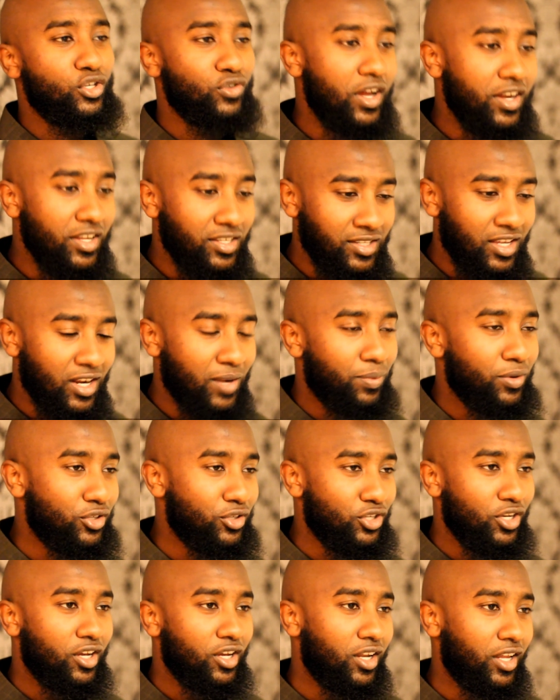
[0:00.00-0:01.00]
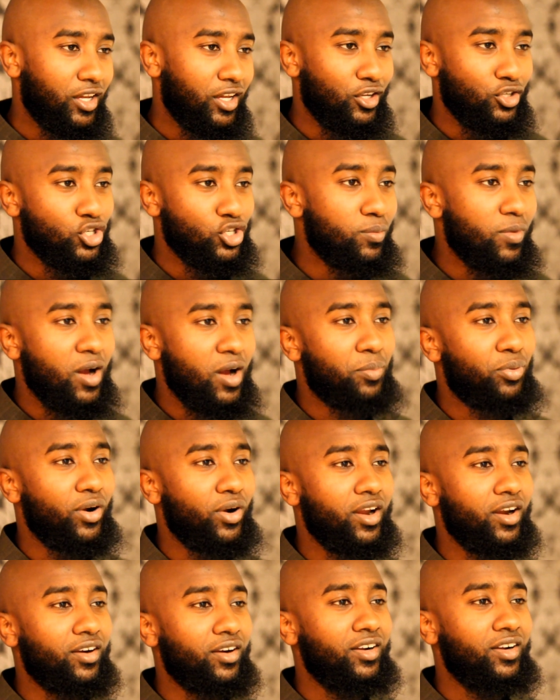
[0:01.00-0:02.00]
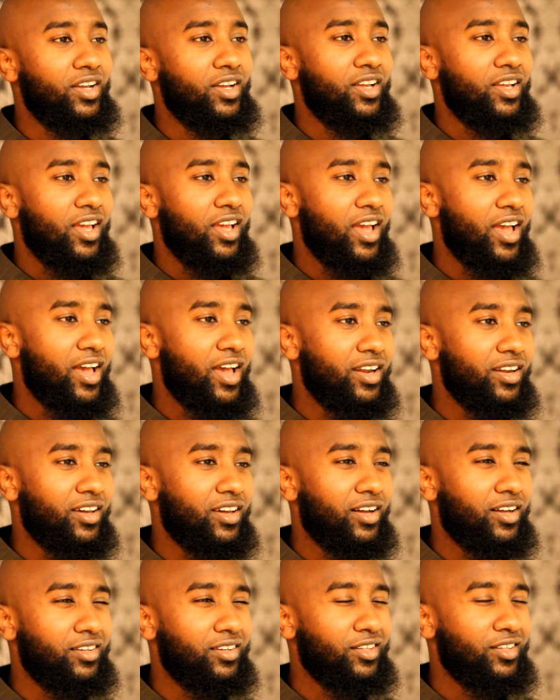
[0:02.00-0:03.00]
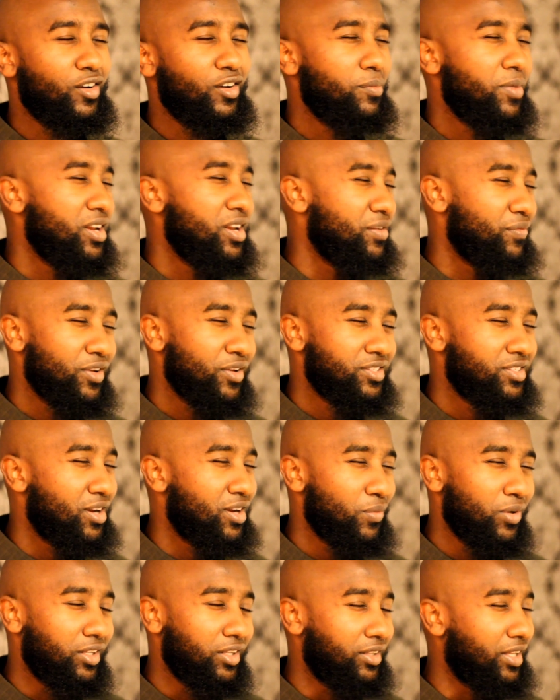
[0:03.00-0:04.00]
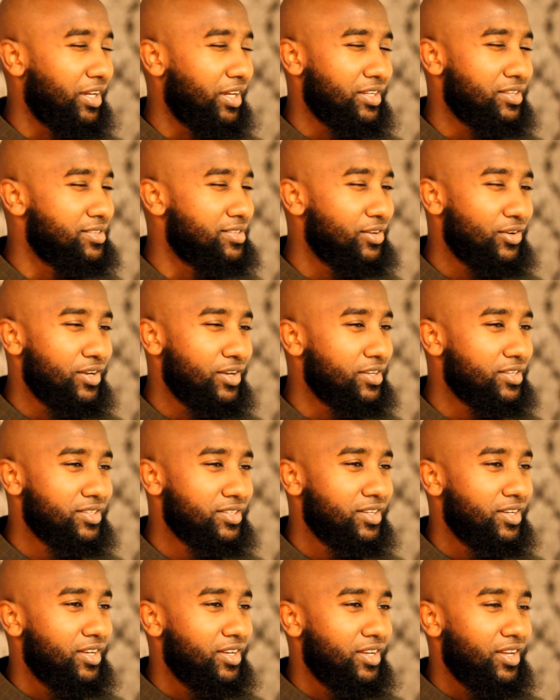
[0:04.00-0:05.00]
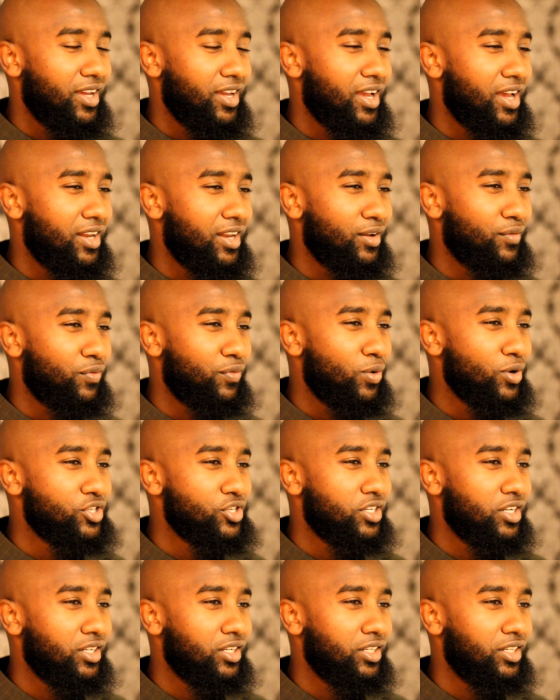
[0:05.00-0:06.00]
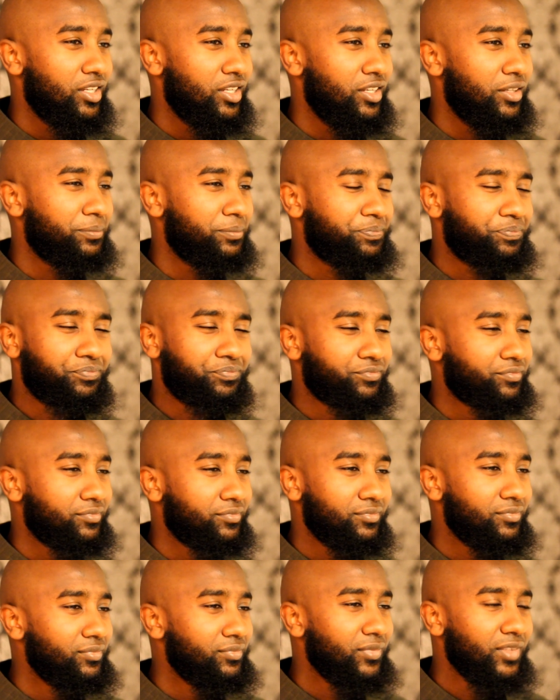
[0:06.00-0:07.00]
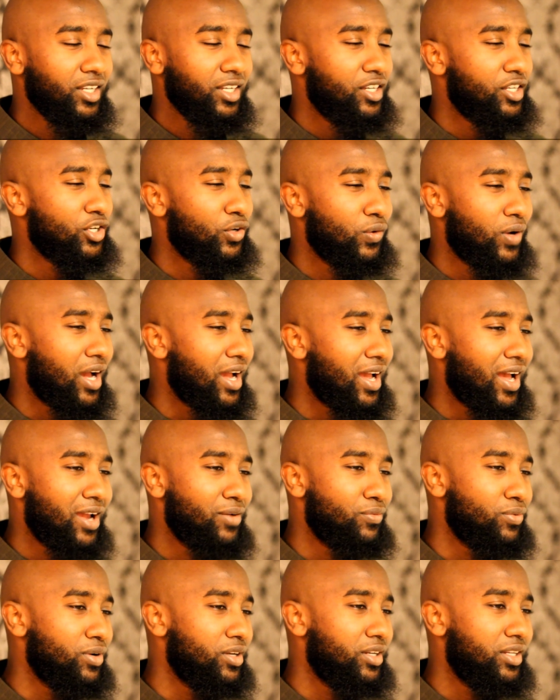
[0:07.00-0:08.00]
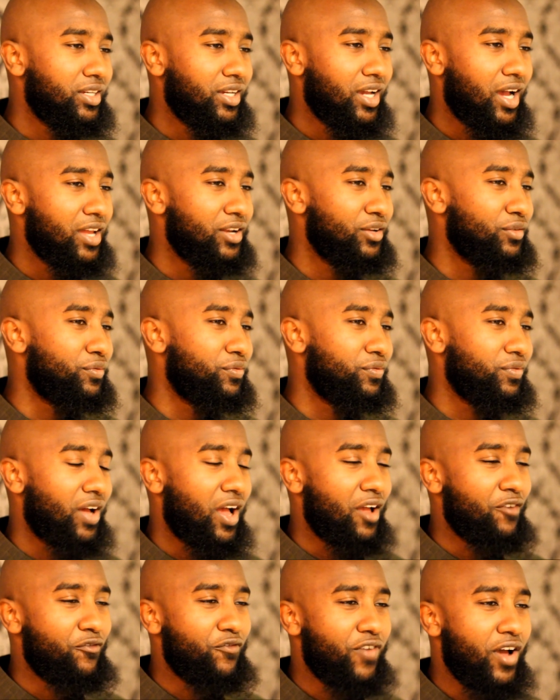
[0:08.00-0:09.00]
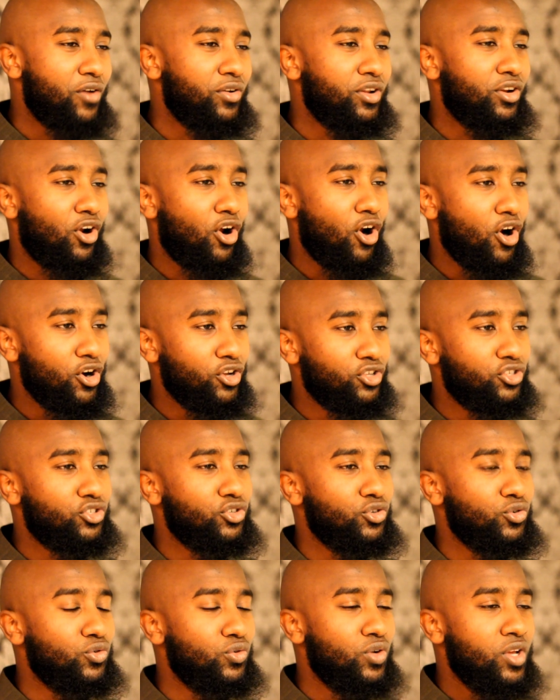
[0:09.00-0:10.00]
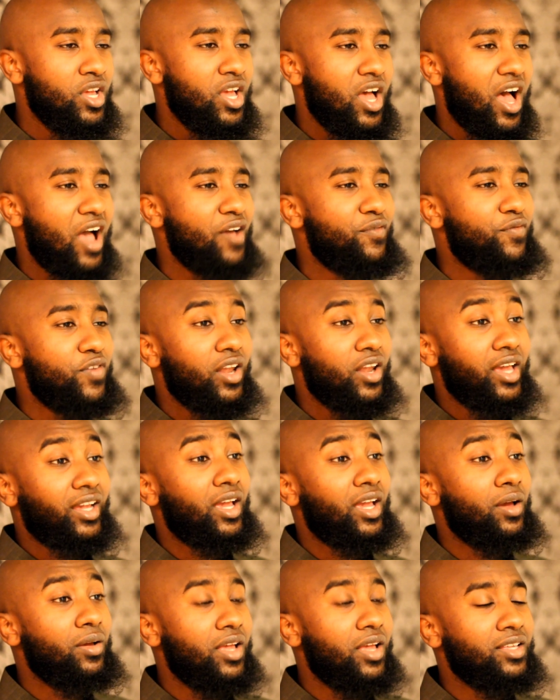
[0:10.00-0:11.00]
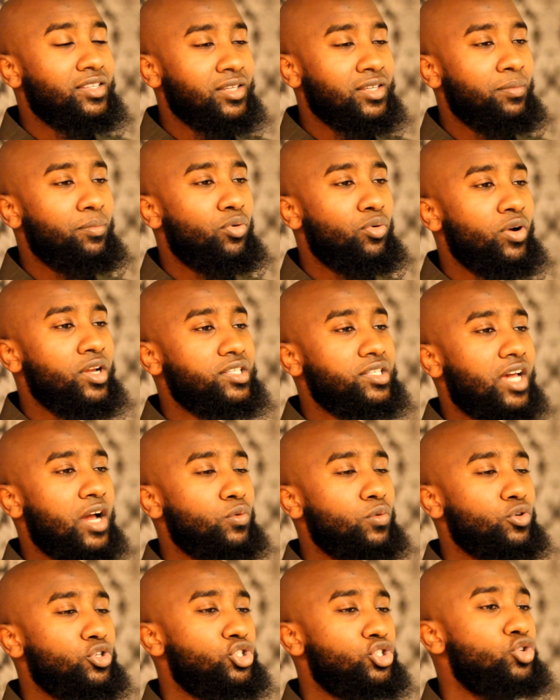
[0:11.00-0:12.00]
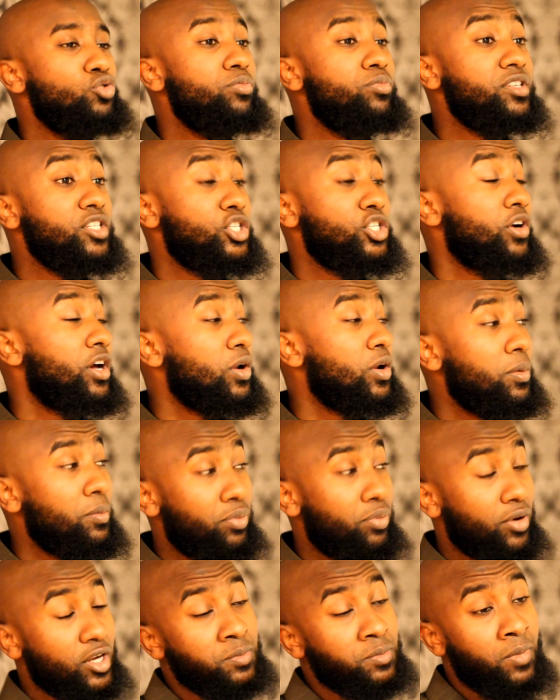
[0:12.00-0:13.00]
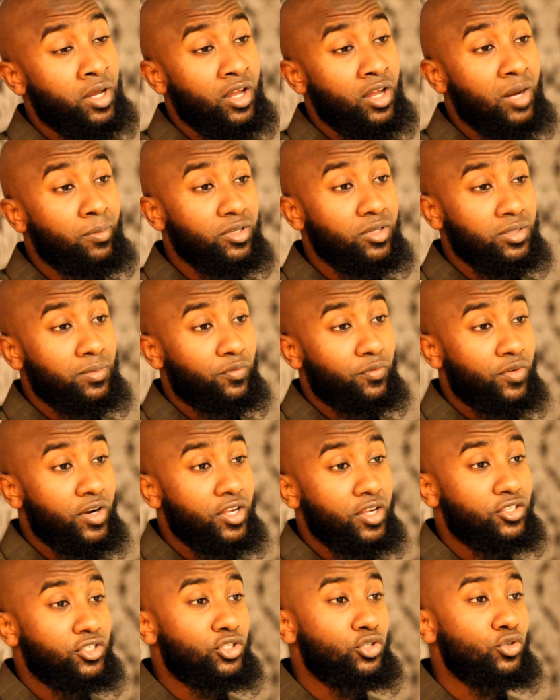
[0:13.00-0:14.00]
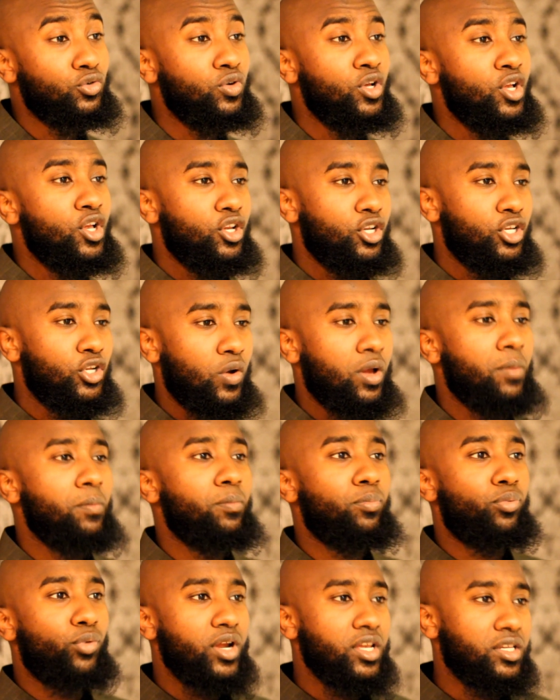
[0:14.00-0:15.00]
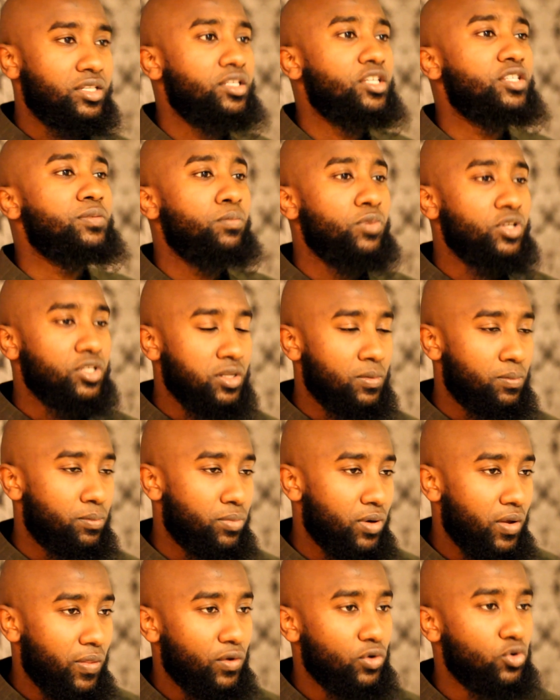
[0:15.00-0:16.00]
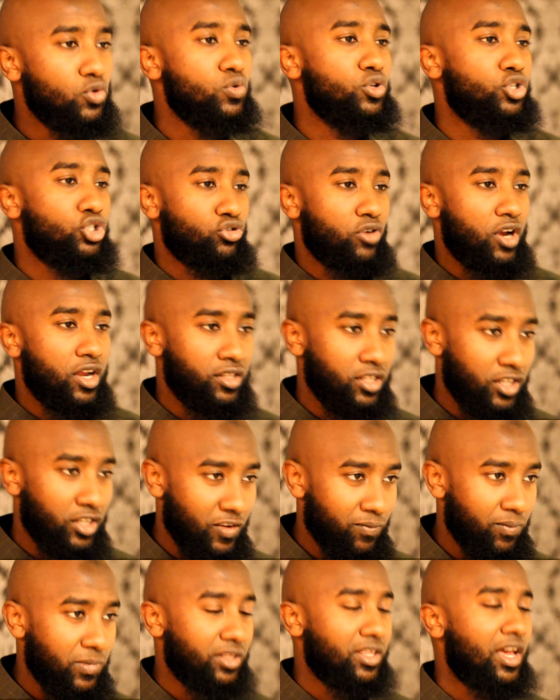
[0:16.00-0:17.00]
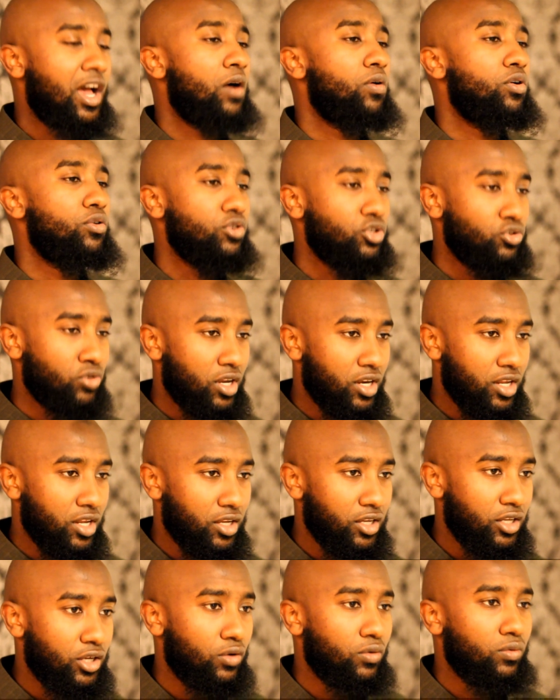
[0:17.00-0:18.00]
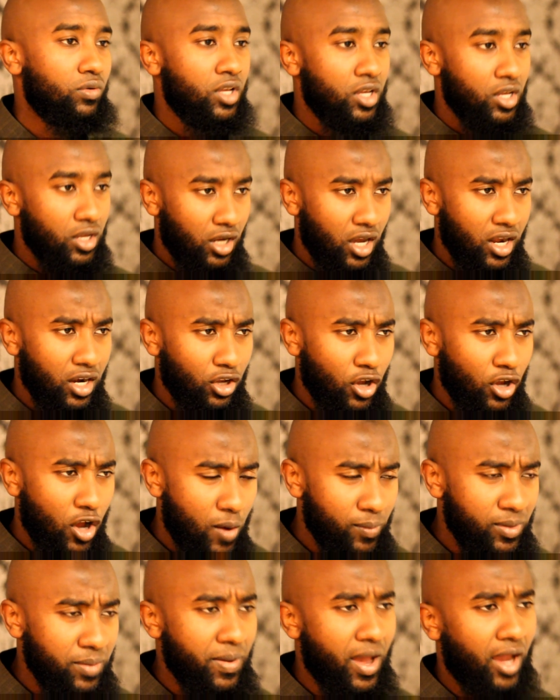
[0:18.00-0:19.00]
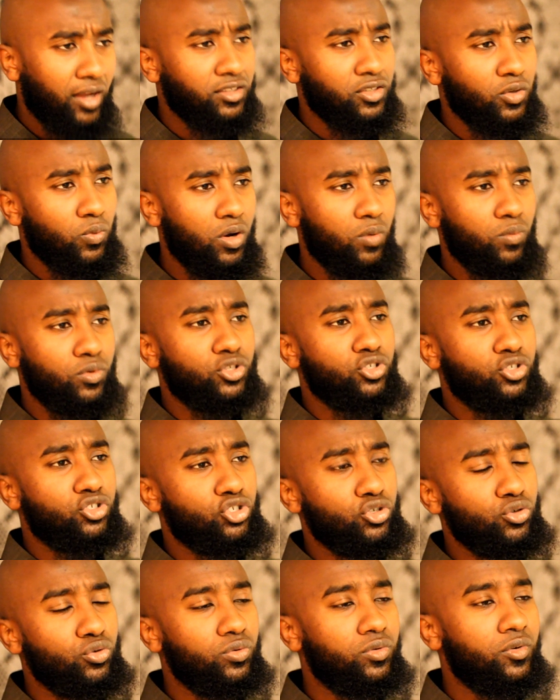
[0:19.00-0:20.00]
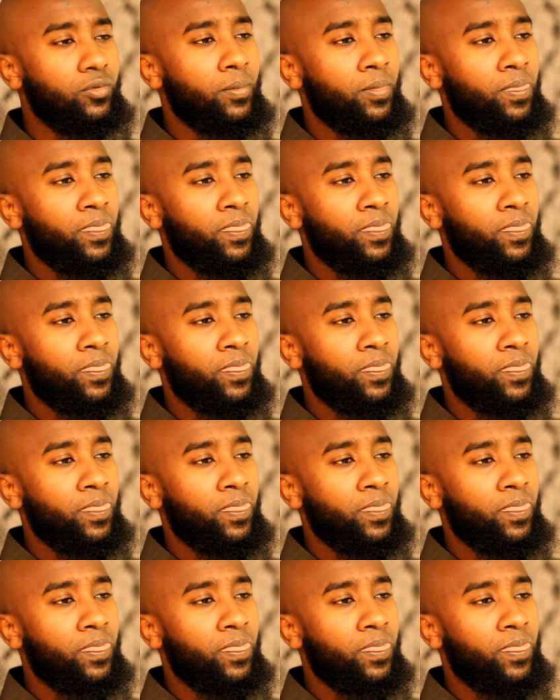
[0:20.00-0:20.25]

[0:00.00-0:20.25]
He tried to set up a, uh, like a Jummah prayer. And, uh, you know, many of us didn't really take it serious. And unfortunately, you know, I, I really kind of, I found it hard to, I felt like at, at some points I was too busy trying to impress my non-Muslim friends to, you know, embrace this Muslim brother who was trying to give me dawah, who was trying to, you know, kind of call me back to what was true.